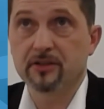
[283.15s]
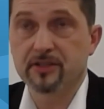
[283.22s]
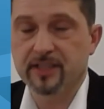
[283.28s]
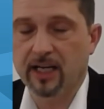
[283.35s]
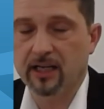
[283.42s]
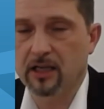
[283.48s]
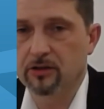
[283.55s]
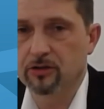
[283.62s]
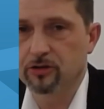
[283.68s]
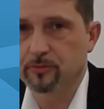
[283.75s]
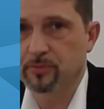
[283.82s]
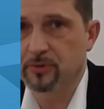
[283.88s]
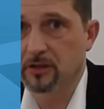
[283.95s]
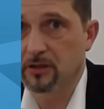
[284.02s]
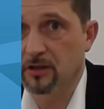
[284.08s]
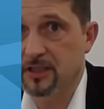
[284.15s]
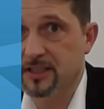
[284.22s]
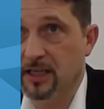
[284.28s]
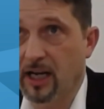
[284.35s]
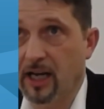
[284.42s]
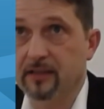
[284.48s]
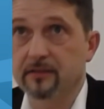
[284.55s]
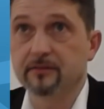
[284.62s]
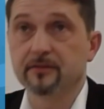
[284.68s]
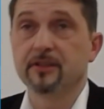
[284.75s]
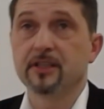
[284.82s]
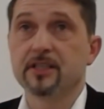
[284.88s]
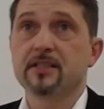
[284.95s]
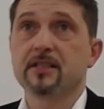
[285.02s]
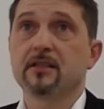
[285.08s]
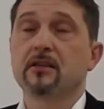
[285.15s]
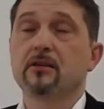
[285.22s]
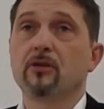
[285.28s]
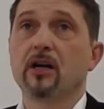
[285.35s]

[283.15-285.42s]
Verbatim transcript: recycling loop looks like this.